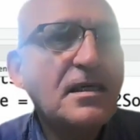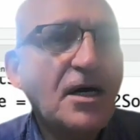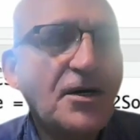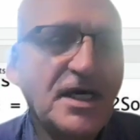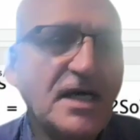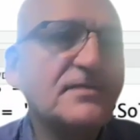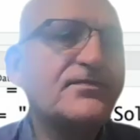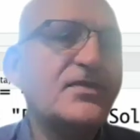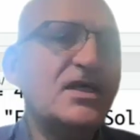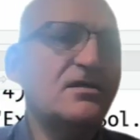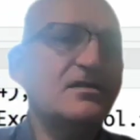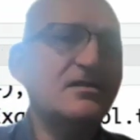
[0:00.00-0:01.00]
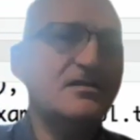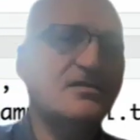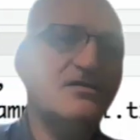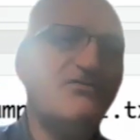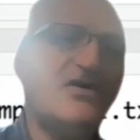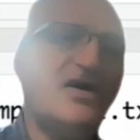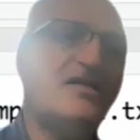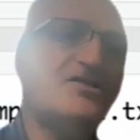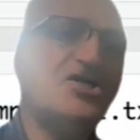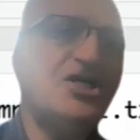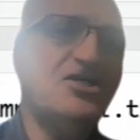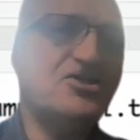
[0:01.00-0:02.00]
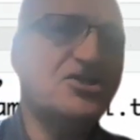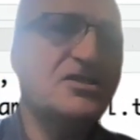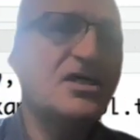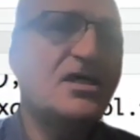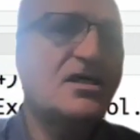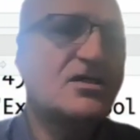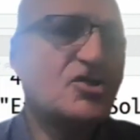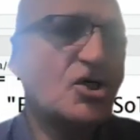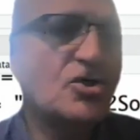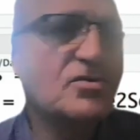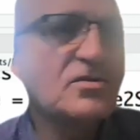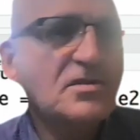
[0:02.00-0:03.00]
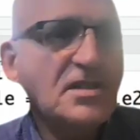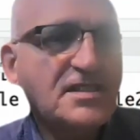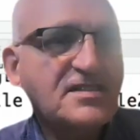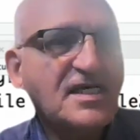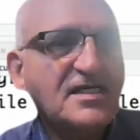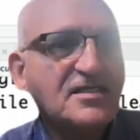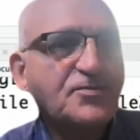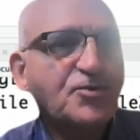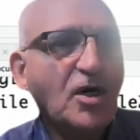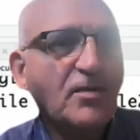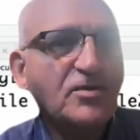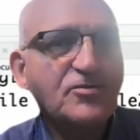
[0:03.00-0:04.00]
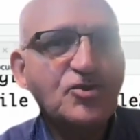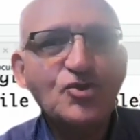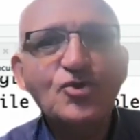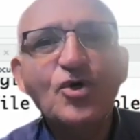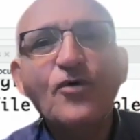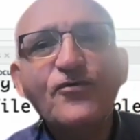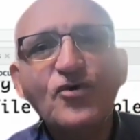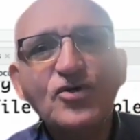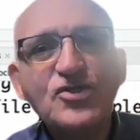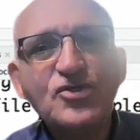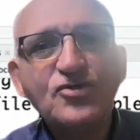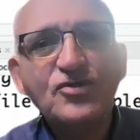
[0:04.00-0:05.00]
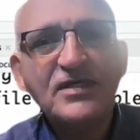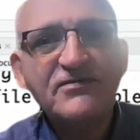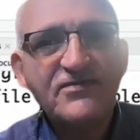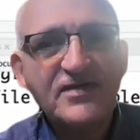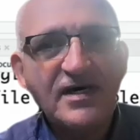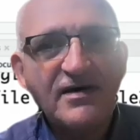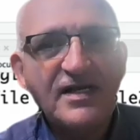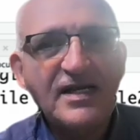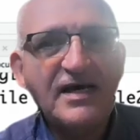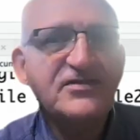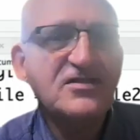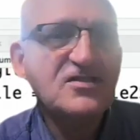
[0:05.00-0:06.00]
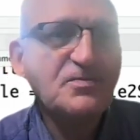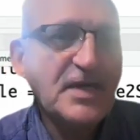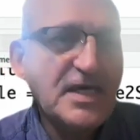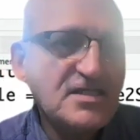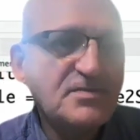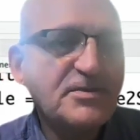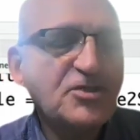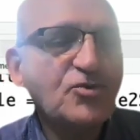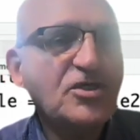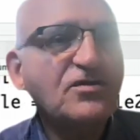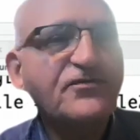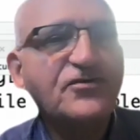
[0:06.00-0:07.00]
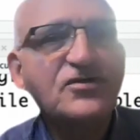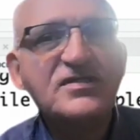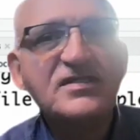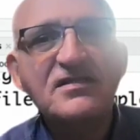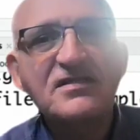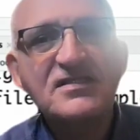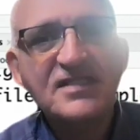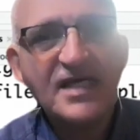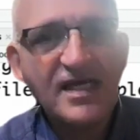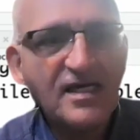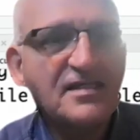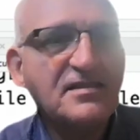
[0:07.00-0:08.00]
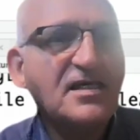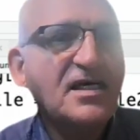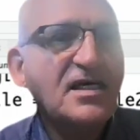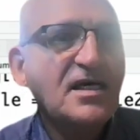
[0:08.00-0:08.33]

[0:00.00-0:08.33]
Oh yeah, here it is. The file changed. So it says problem two. Of course, you could have left a space between the first and the second,